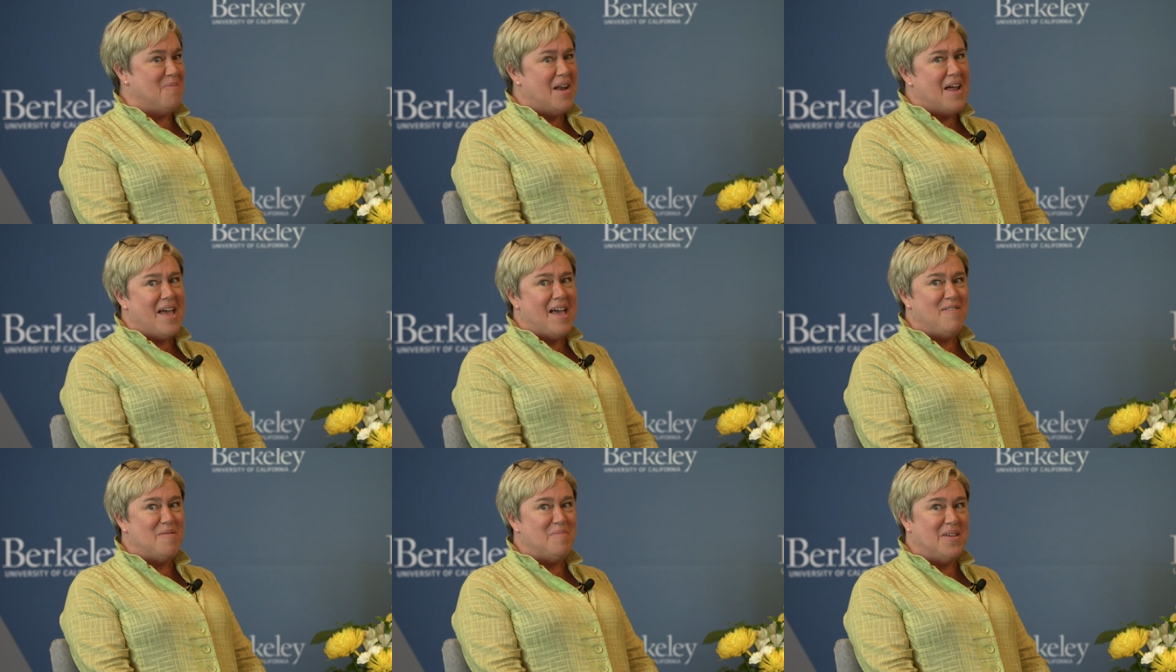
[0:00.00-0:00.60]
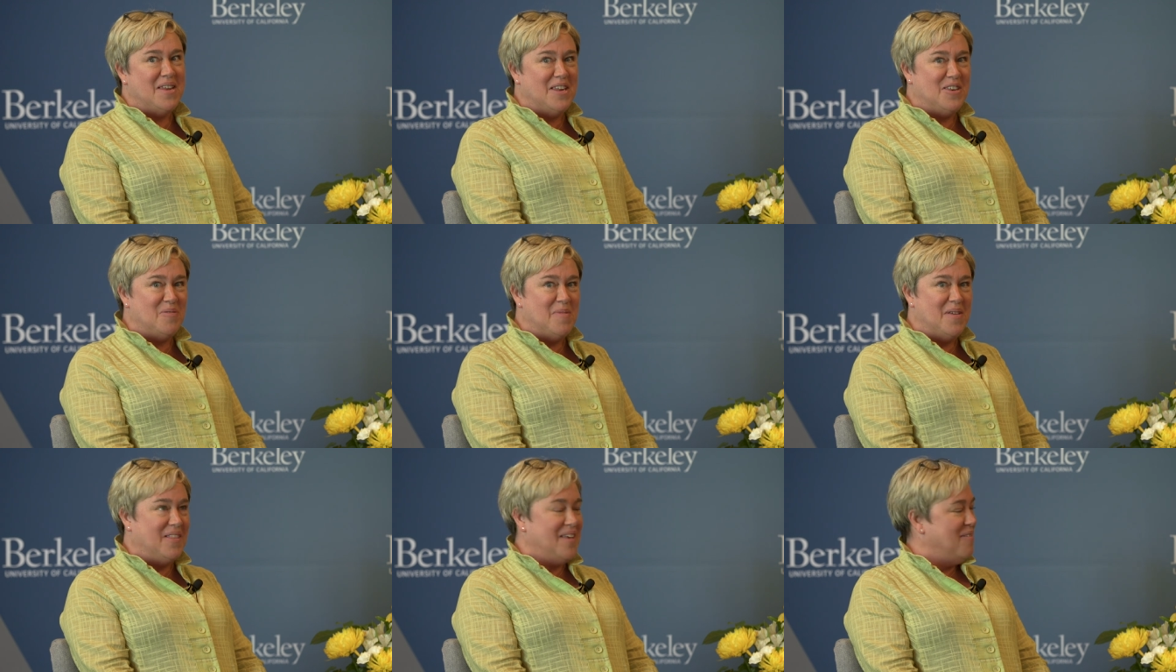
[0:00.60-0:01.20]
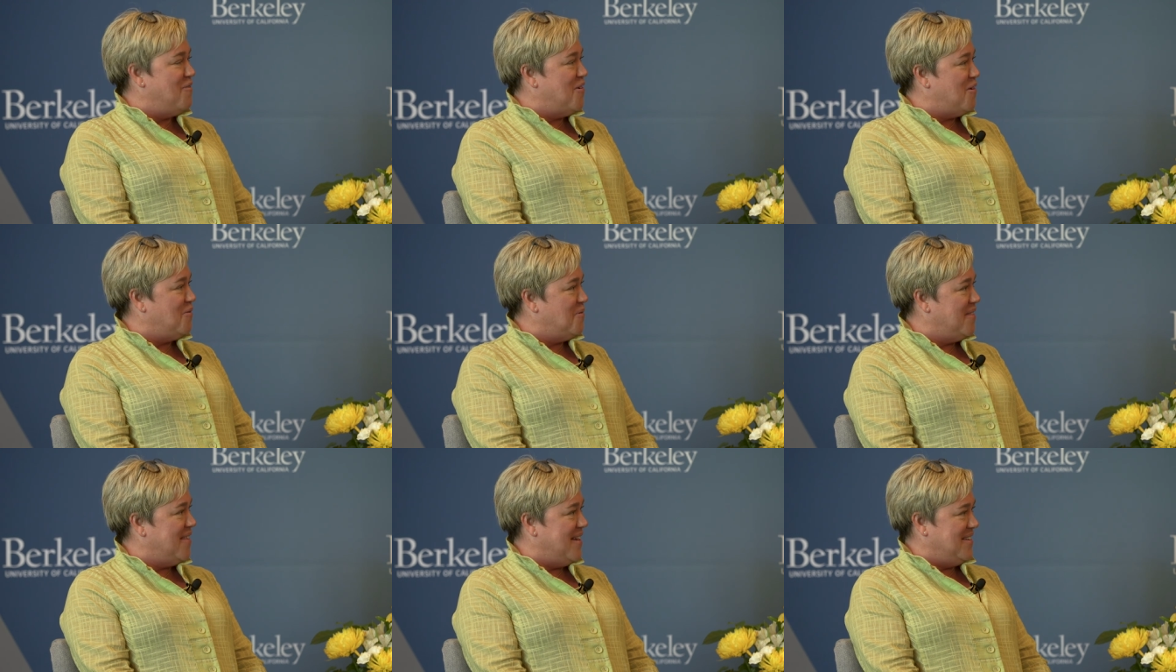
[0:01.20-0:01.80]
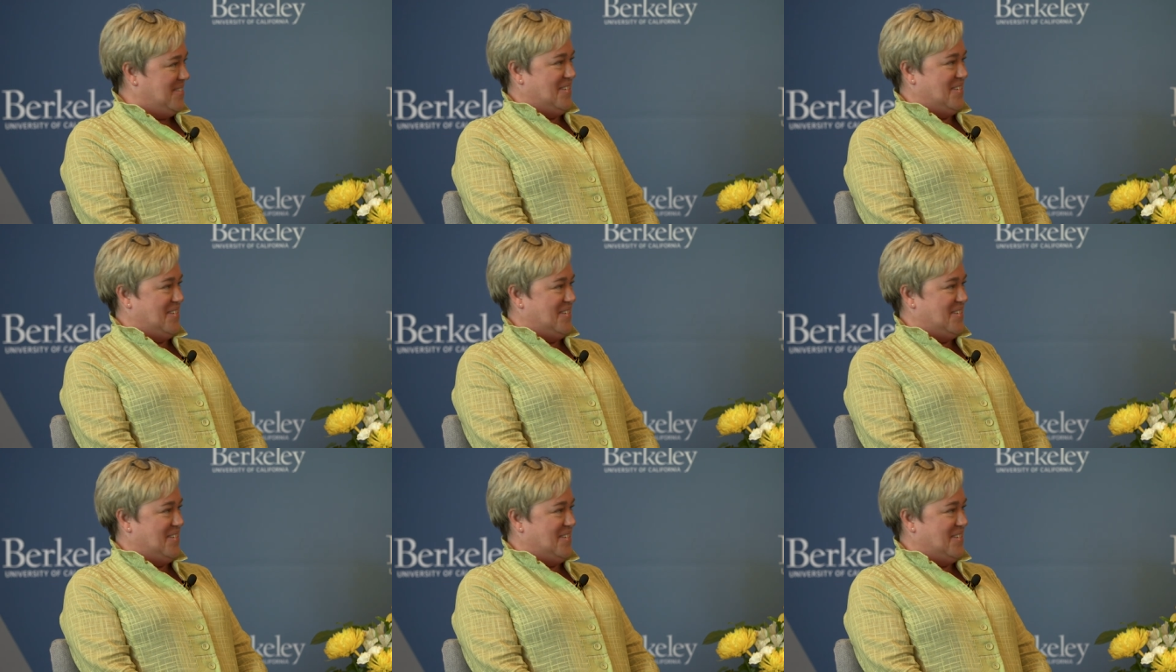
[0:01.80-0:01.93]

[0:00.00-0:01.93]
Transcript: But I haven't been intimately involved with that.